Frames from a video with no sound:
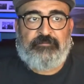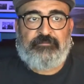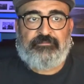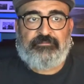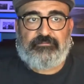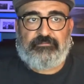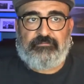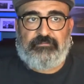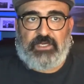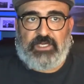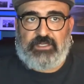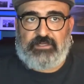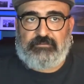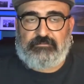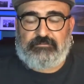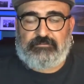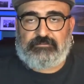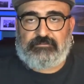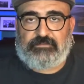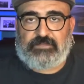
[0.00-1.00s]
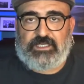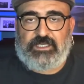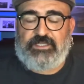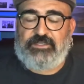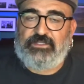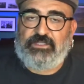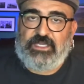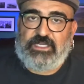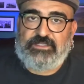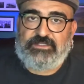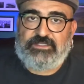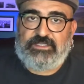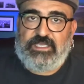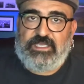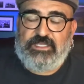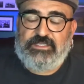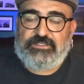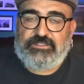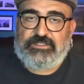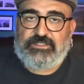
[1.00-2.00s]
But in the United
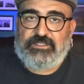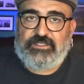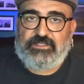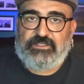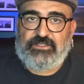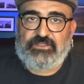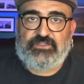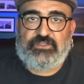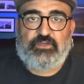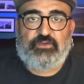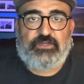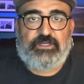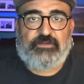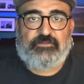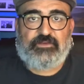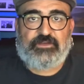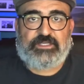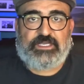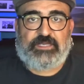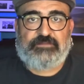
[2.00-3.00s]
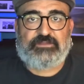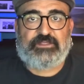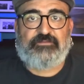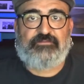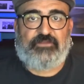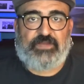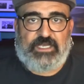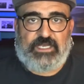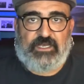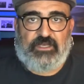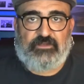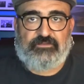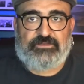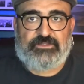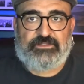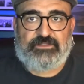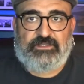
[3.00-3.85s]
States, there's 2 different types of valves.